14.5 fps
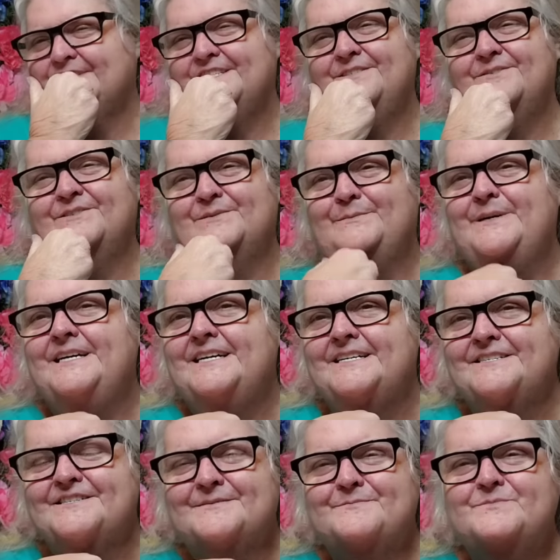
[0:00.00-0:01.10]
It was a
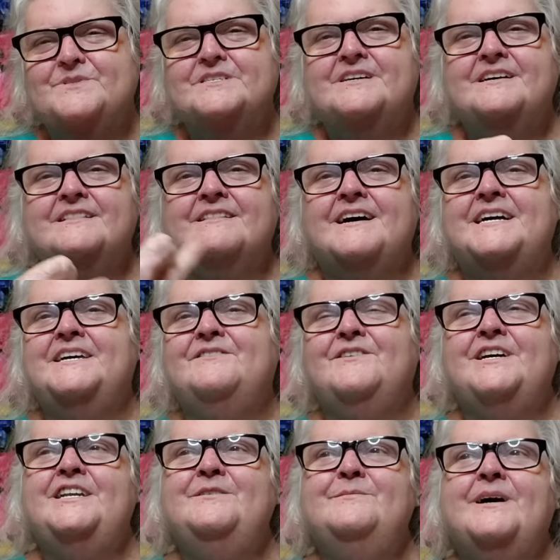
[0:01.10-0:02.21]
mess. Like, if
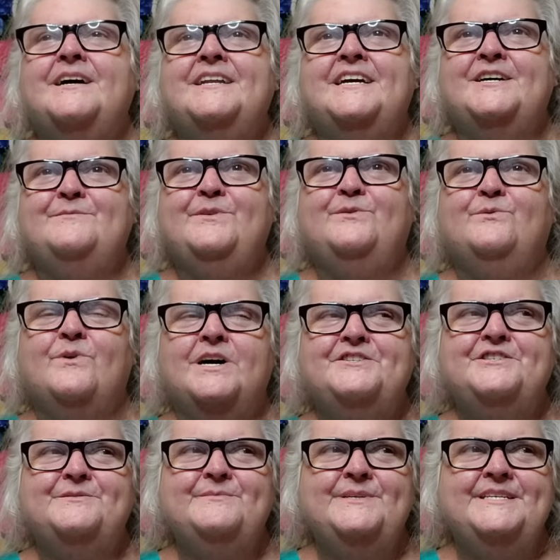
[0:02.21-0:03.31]
anybody had been
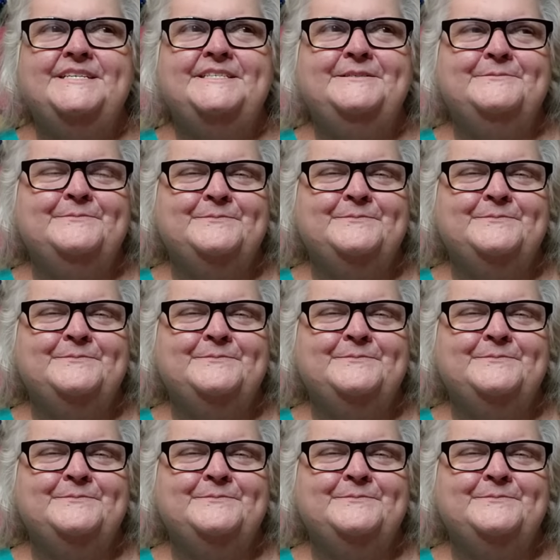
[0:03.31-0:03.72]
watching me,